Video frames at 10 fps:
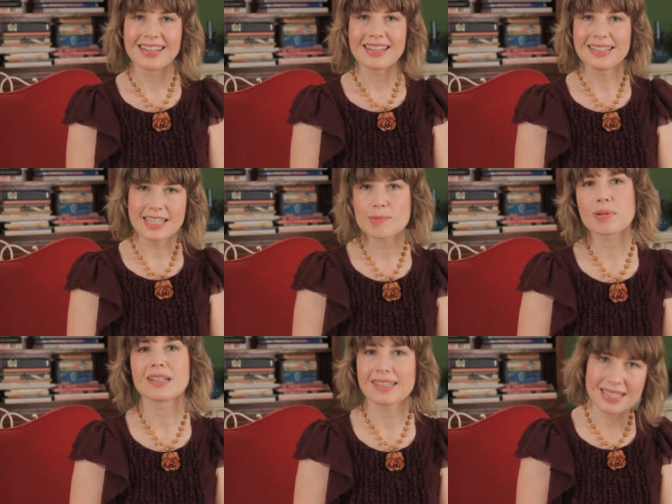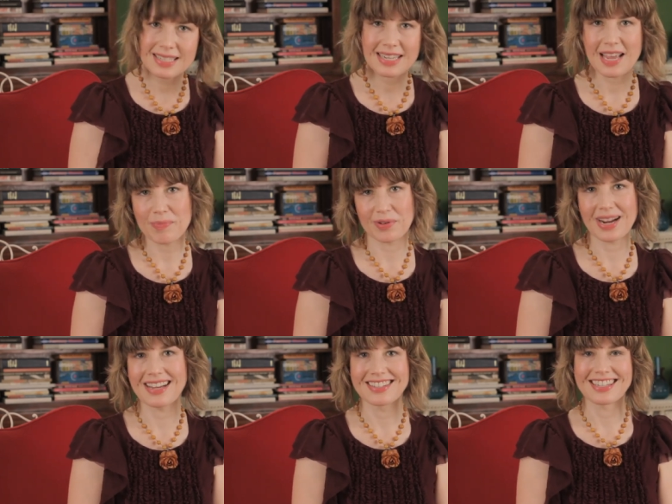It needs police tape
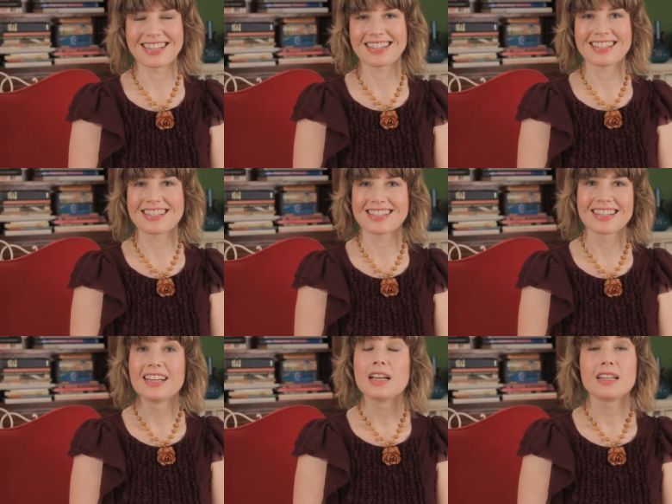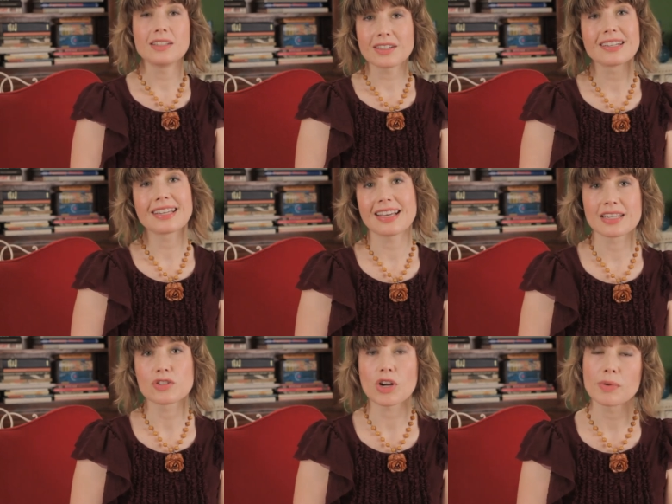around it, because you're gonna get
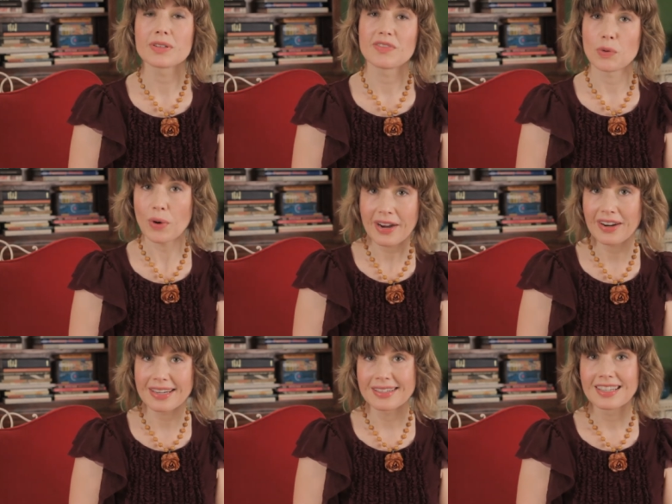into trouble if you wear it.